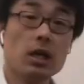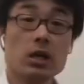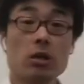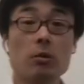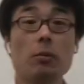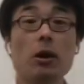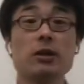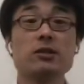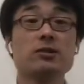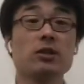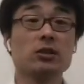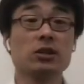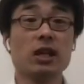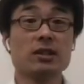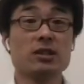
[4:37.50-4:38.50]
your body's
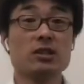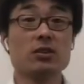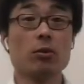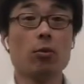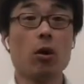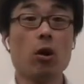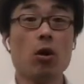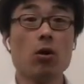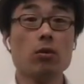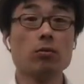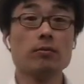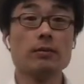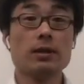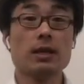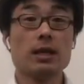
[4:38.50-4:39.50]
not touching the wall.
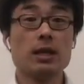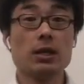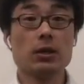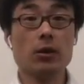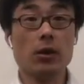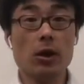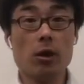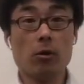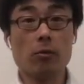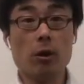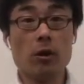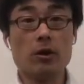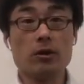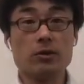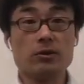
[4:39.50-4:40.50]
Your
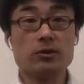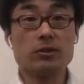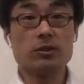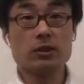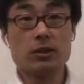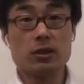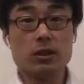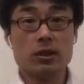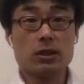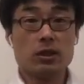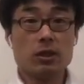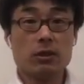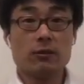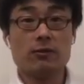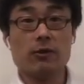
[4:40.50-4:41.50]
elbows,
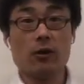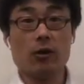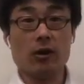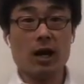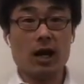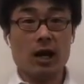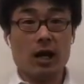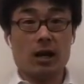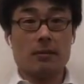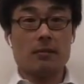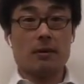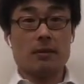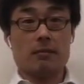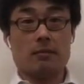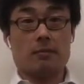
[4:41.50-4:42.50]
forearm,
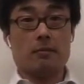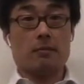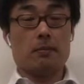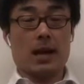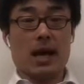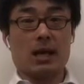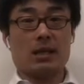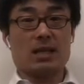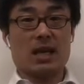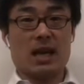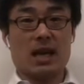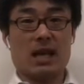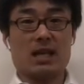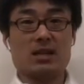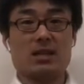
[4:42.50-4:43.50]
back of the
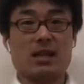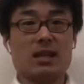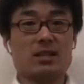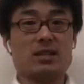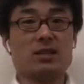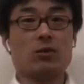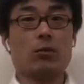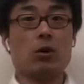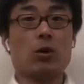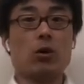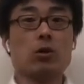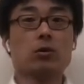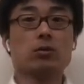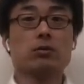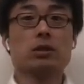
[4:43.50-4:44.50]
hand touching the
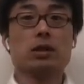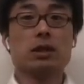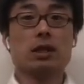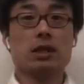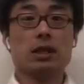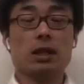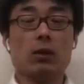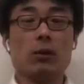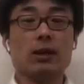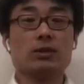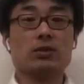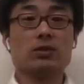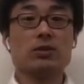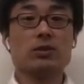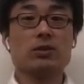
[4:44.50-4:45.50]
wall. Now once
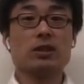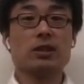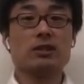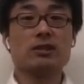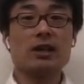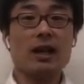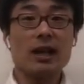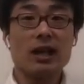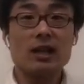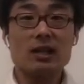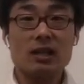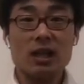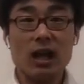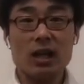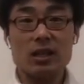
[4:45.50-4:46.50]
you do this, the
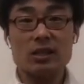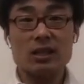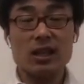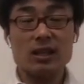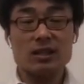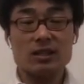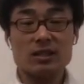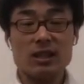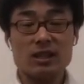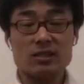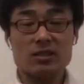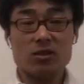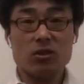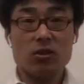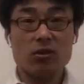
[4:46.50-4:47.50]
head kind of tends
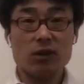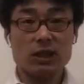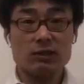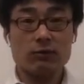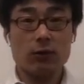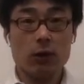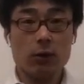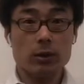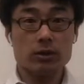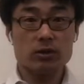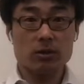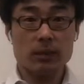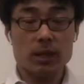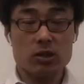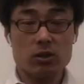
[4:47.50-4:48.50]
to thrust forward, so
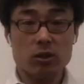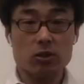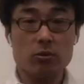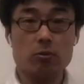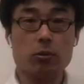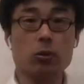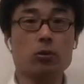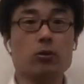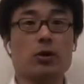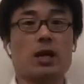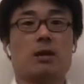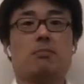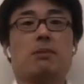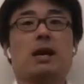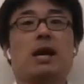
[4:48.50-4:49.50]
make sure you pull your
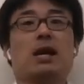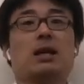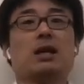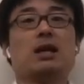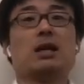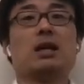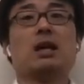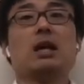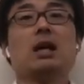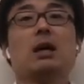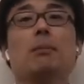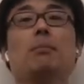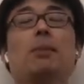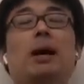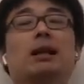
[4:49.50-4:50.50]
head back.
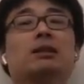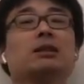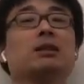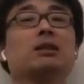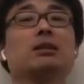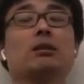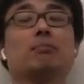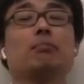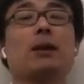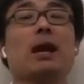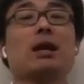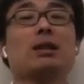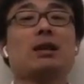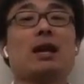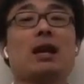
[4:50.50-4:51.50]
But the back
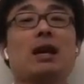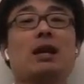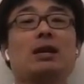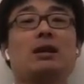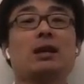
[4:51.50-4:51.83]
of the head